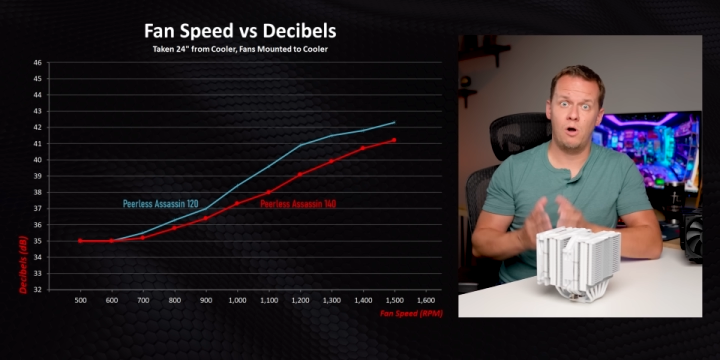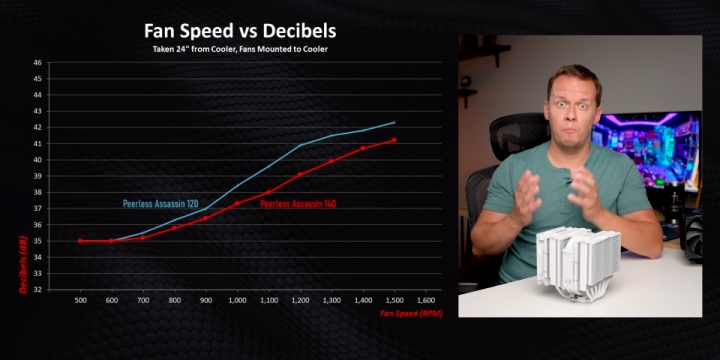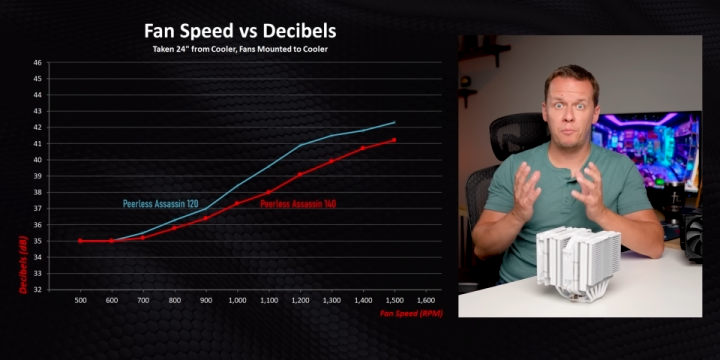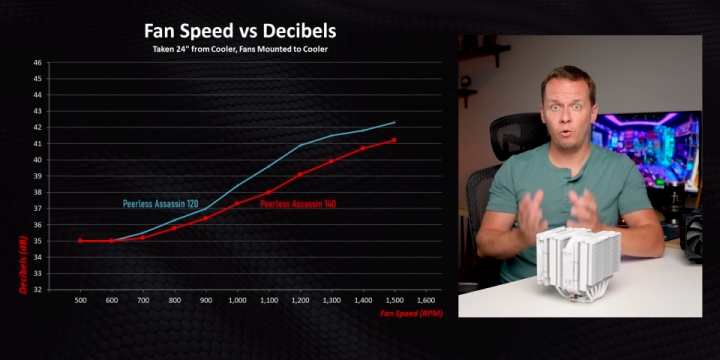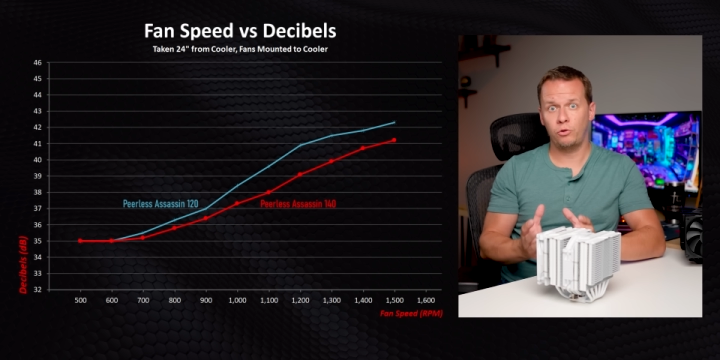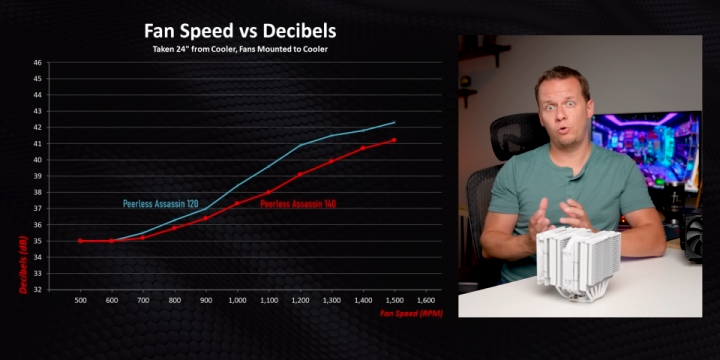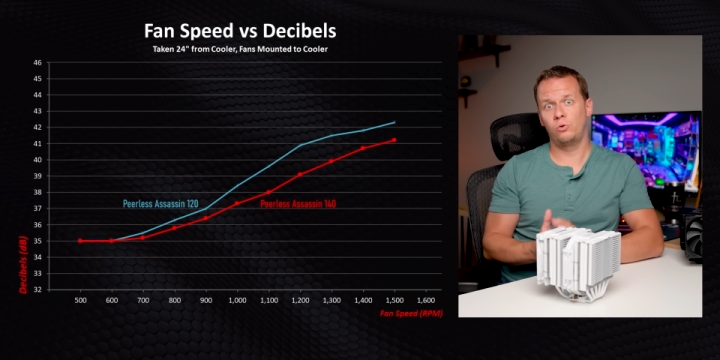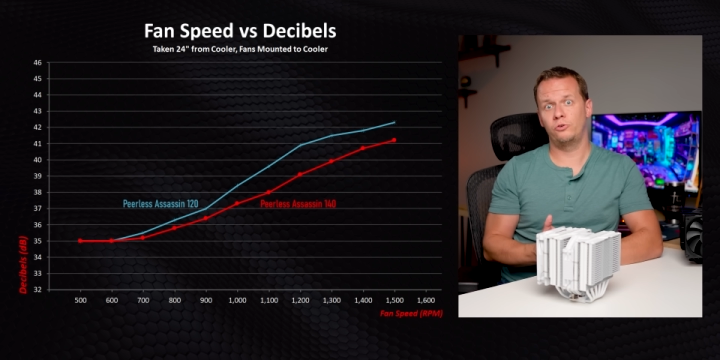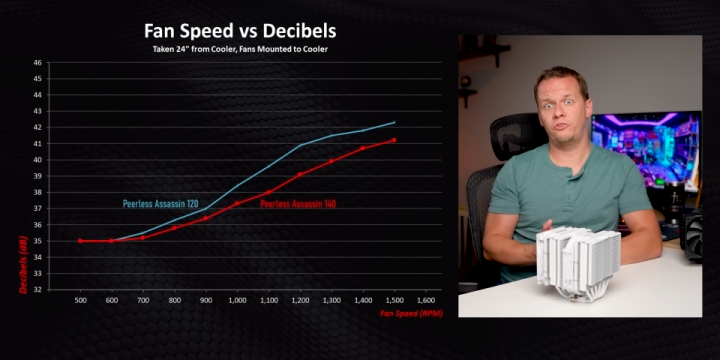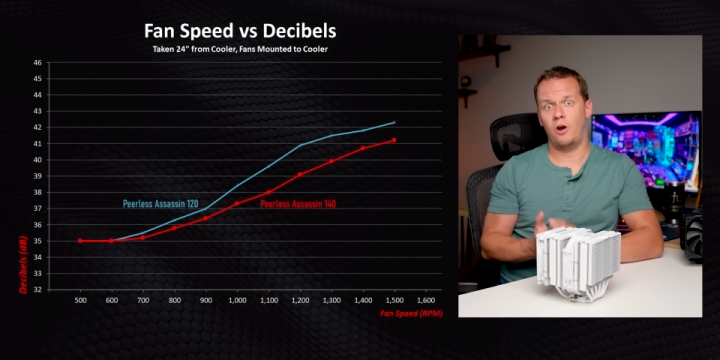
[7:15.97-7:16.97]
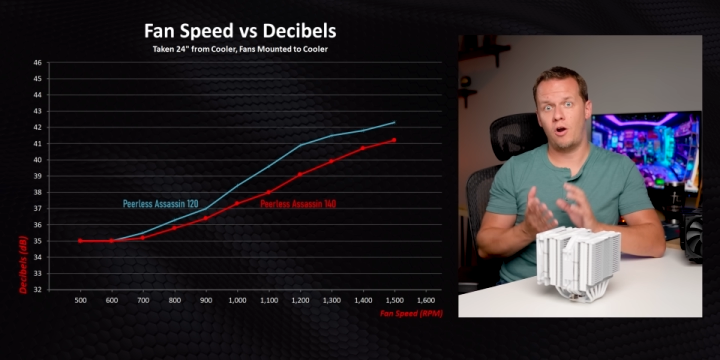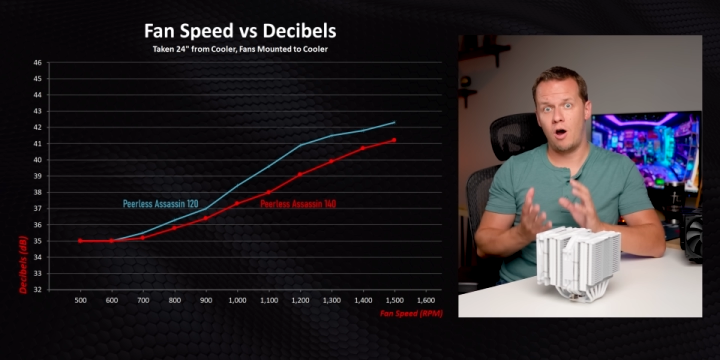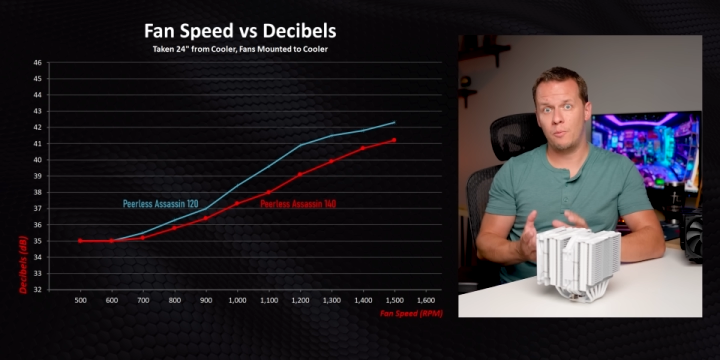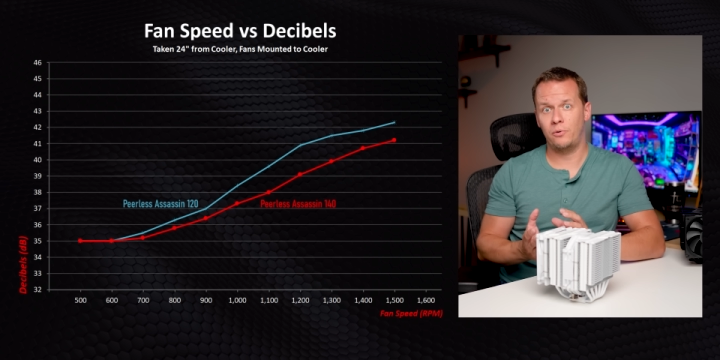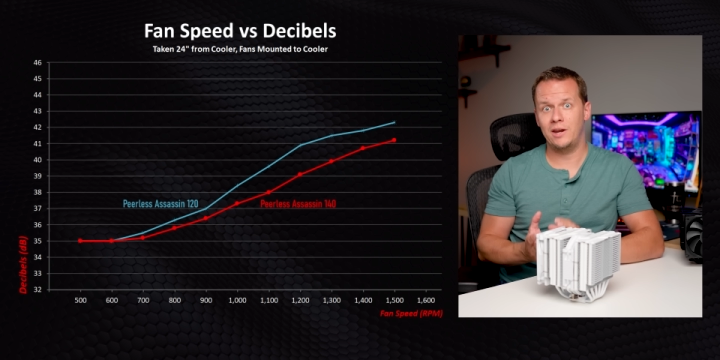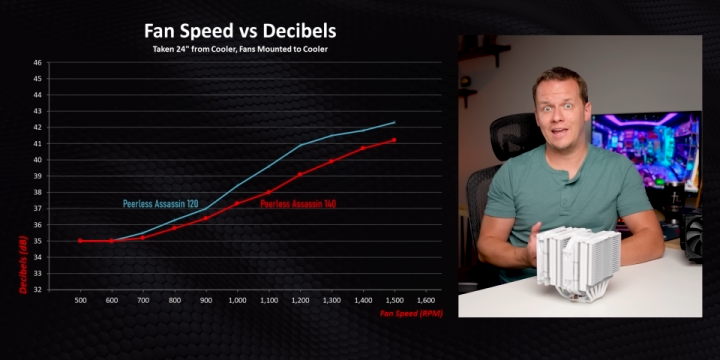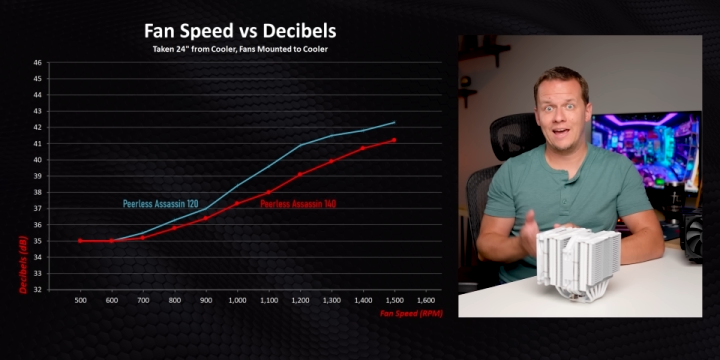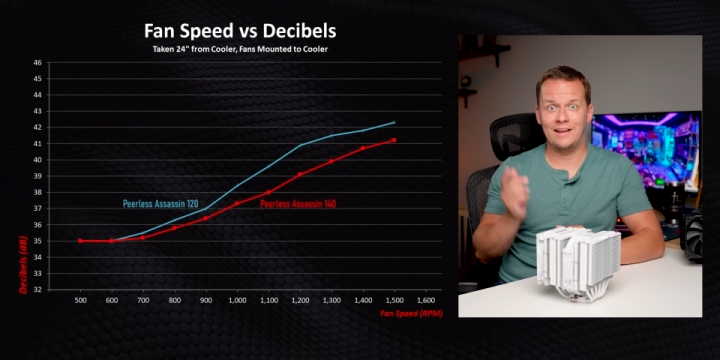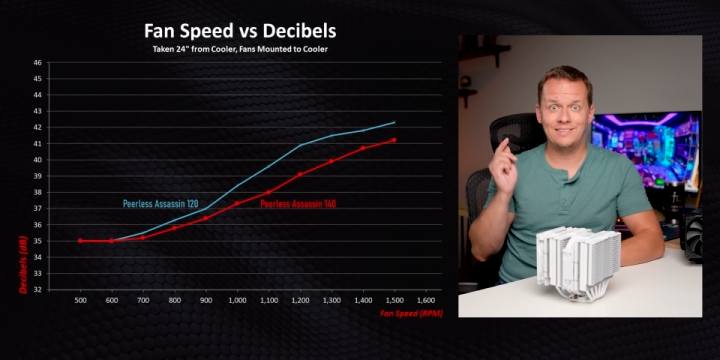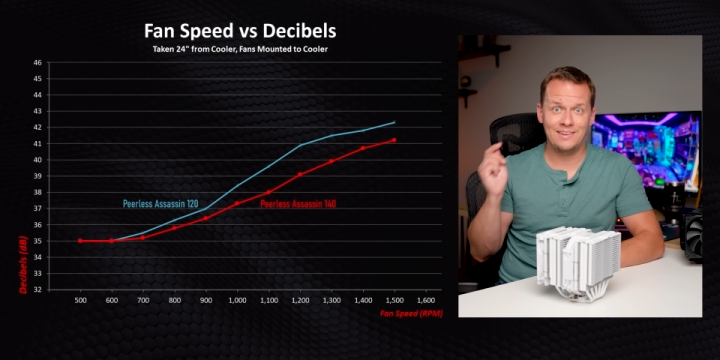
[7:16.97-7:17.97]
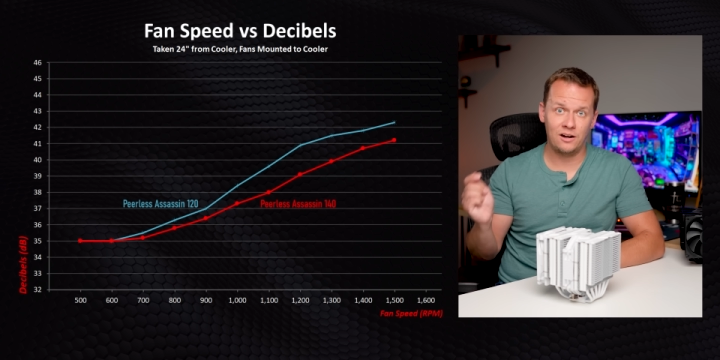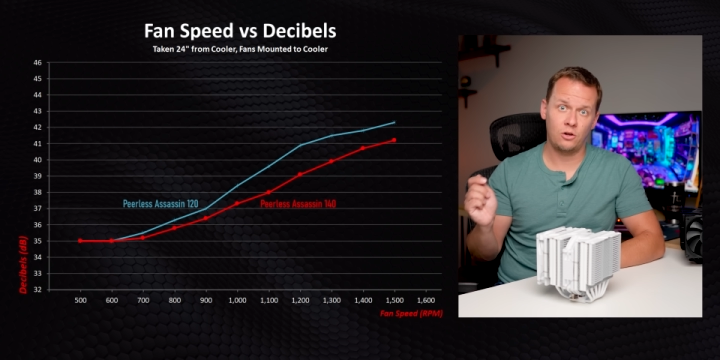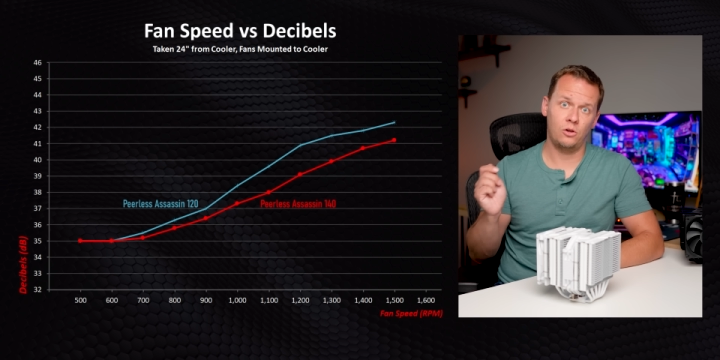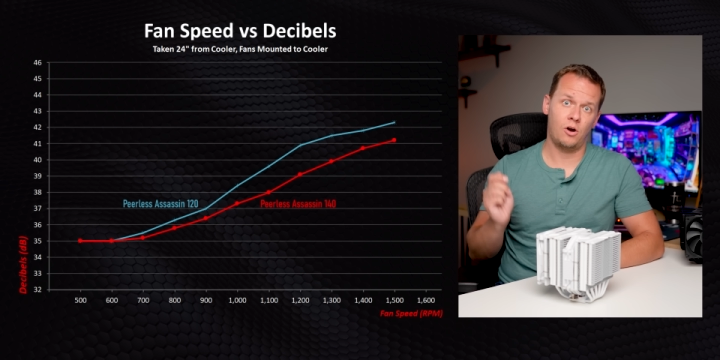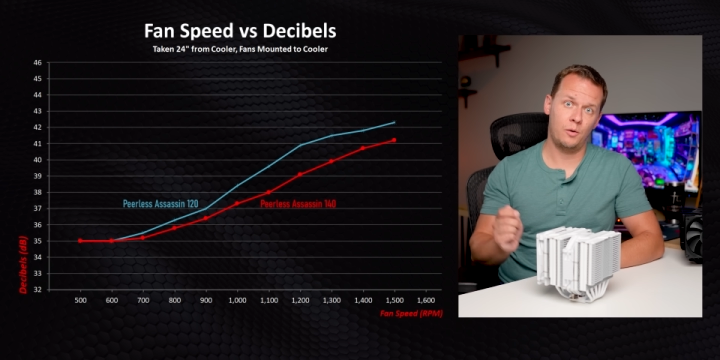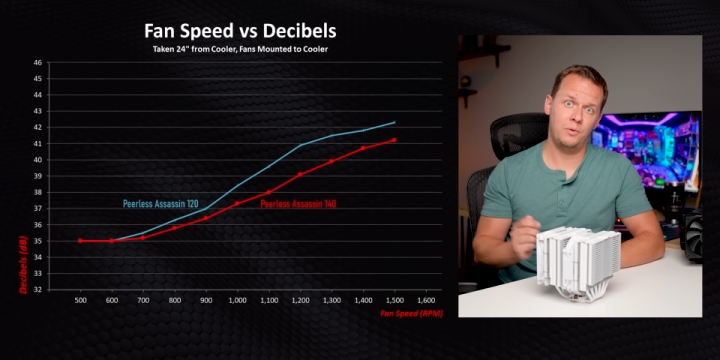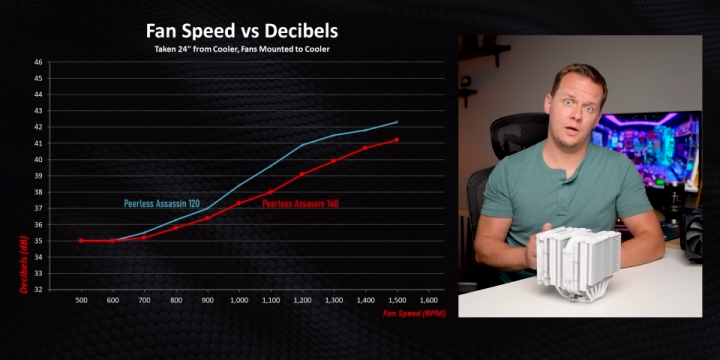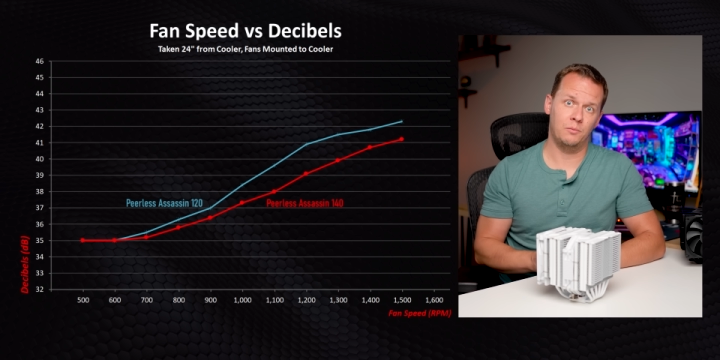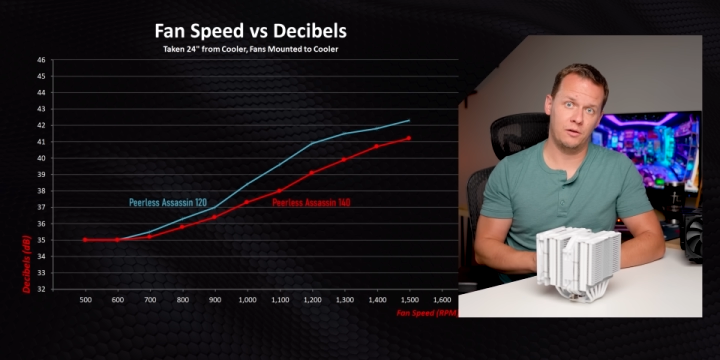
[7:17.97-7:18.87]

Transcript: while both coolers are operating at identical RPM